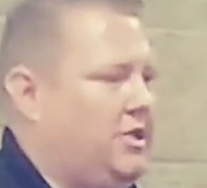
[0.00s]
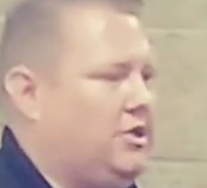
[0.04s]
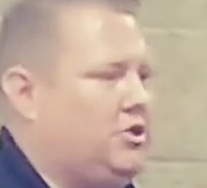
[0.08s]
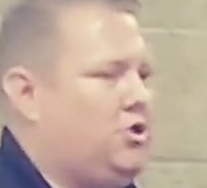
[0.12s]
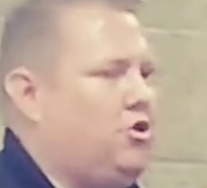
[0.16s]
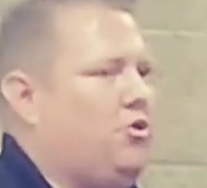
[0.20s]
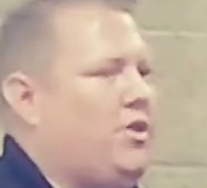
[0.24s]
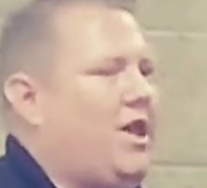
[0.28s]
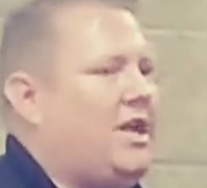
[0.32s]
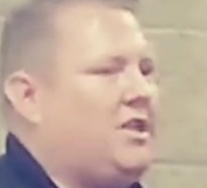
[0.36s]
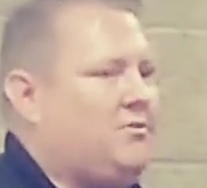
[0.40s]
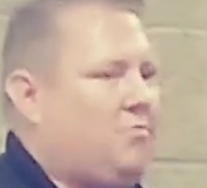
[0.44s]
And
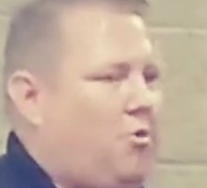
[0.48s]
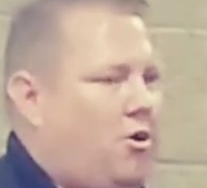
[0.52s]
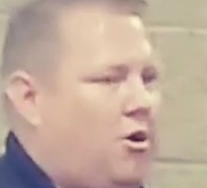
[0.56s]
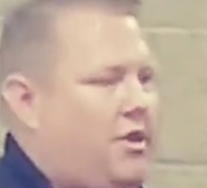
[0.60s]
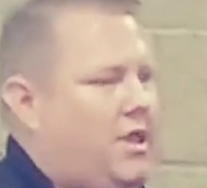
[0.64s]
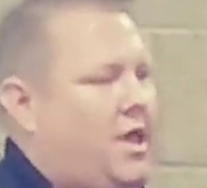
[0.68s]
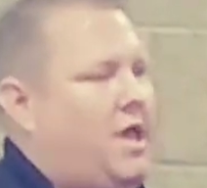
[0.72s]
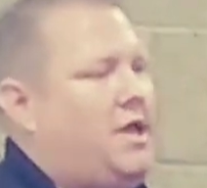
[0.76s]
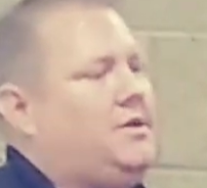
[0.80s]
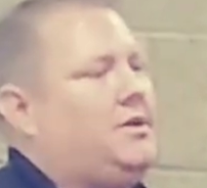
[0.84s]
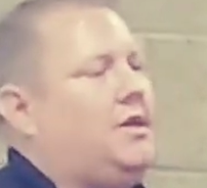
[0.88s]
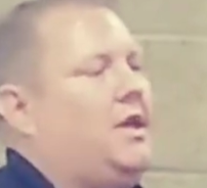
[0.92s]
so that's
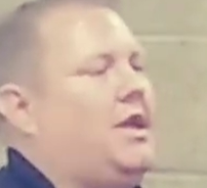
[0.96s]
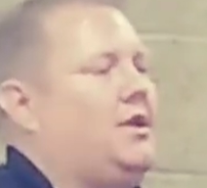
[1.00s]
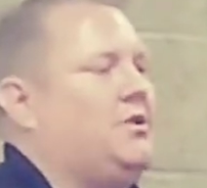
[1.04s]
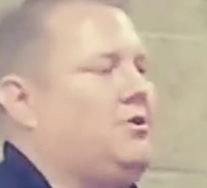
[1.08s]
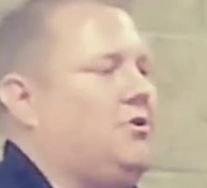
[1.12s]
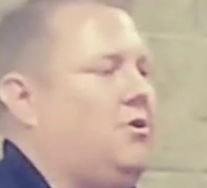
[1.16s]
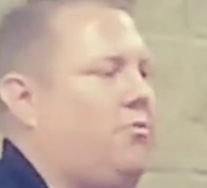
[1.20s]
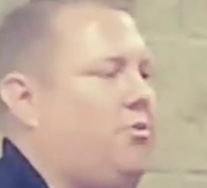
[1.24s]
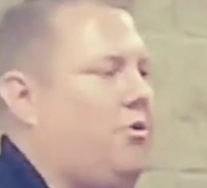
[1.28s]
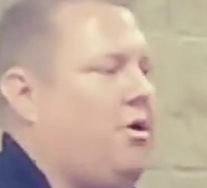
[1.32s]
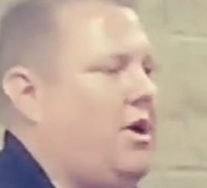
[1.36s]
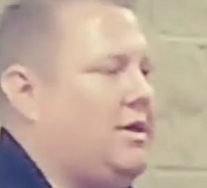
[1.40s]
part of the
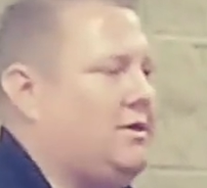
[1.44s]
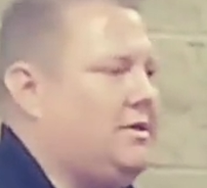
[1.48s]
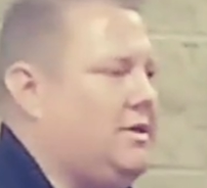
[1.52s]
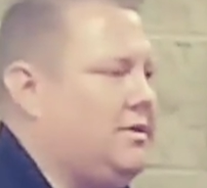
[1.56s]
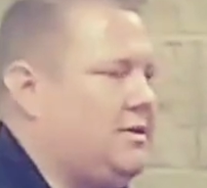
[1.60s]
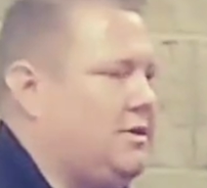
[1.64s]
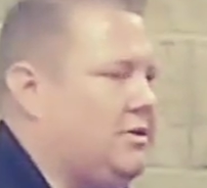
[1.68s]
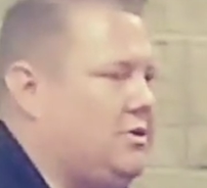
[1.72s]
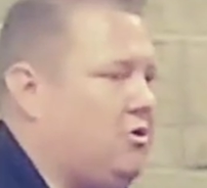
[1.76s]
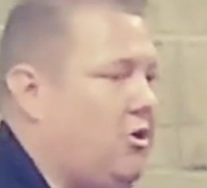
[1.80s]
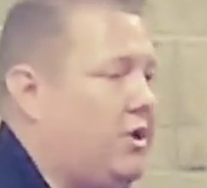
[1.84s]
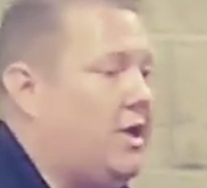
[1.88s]
educational
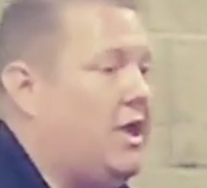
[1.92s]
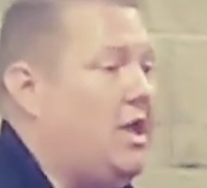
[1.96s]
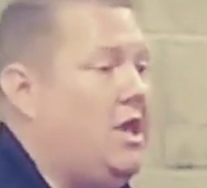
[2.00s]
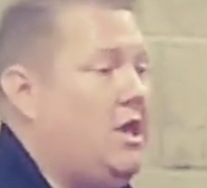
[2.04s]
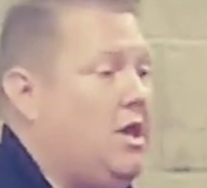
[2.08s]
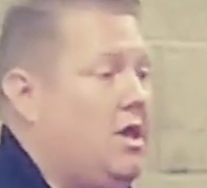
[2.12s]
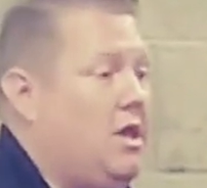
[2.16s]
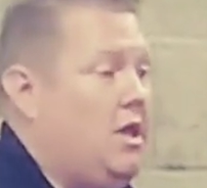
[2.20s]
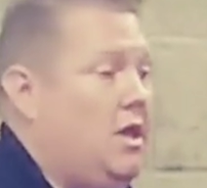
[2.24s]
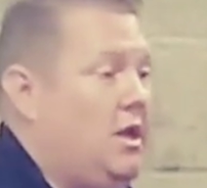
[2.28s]
process of knowing.